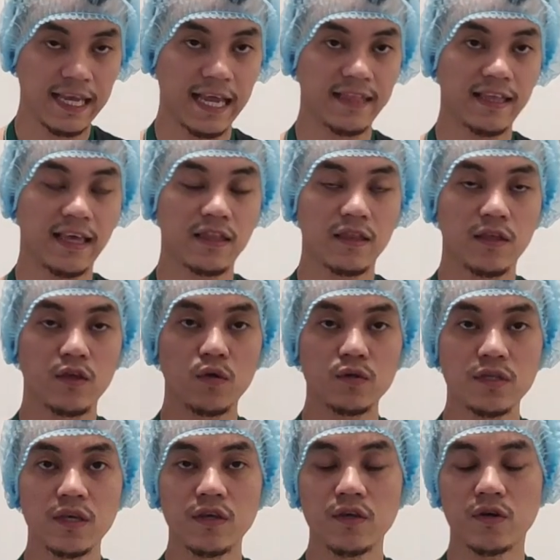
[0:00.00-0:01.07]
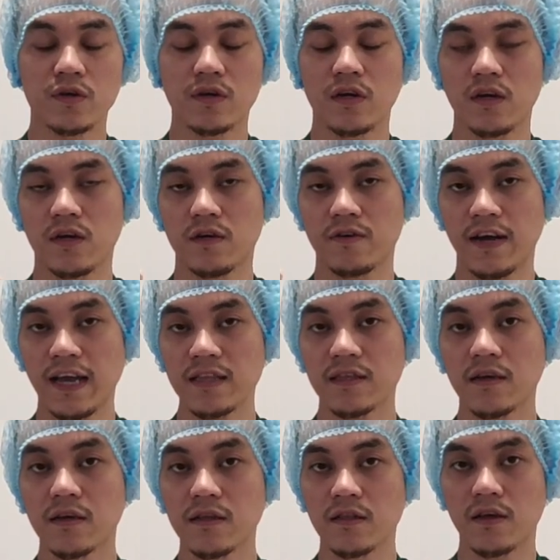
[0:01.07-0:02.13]
And then using your right
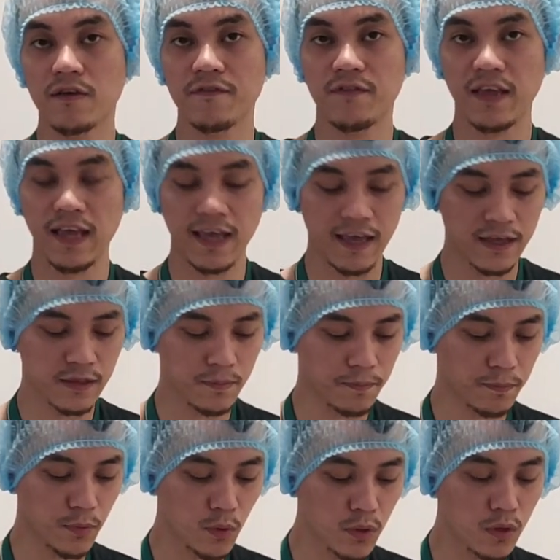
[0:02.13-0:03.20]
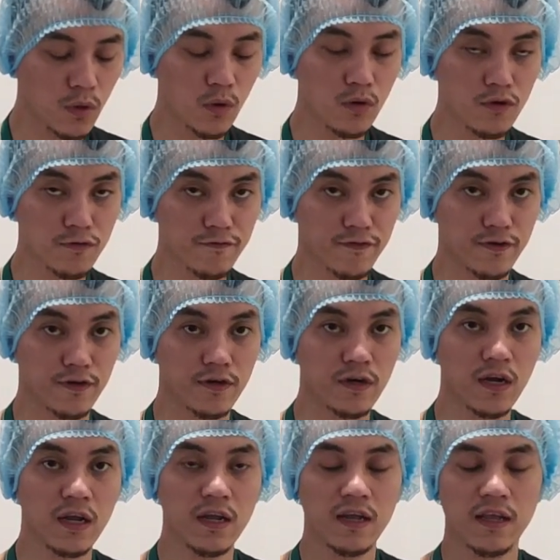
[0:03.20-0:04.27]
gloved hand, pull over
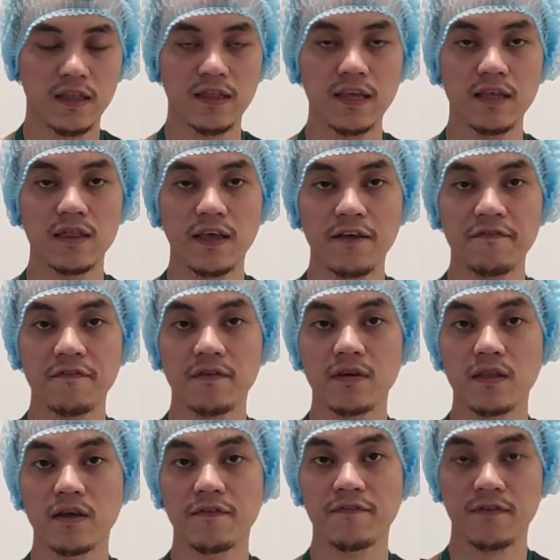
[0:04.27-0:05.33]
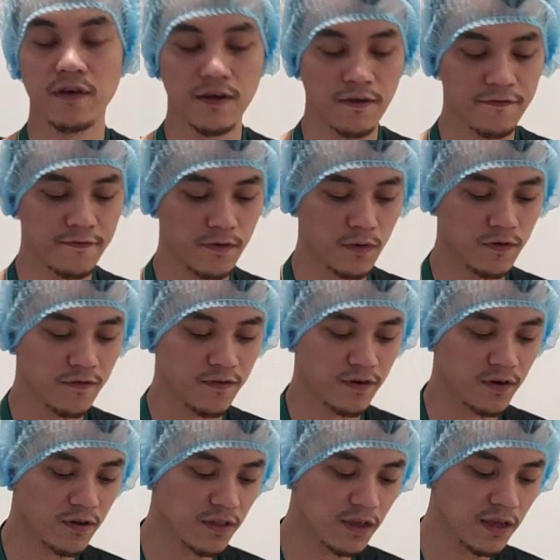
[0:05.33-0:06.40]
the left glove cuff over
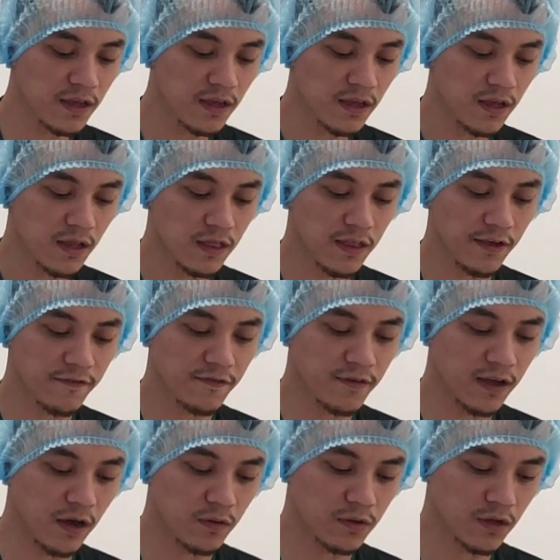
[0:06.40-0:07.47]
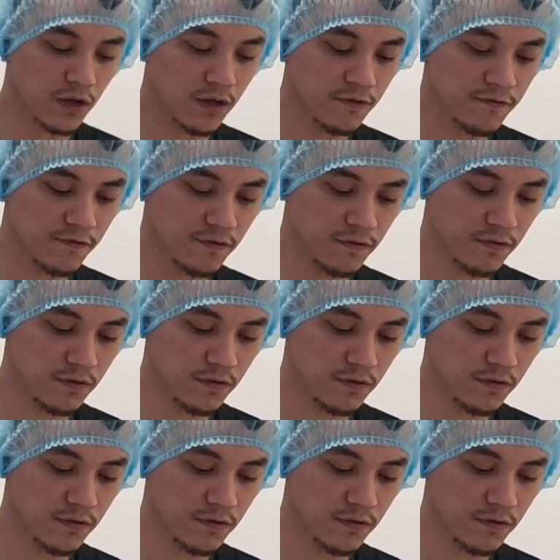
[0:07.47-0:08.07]
the left gown cuff.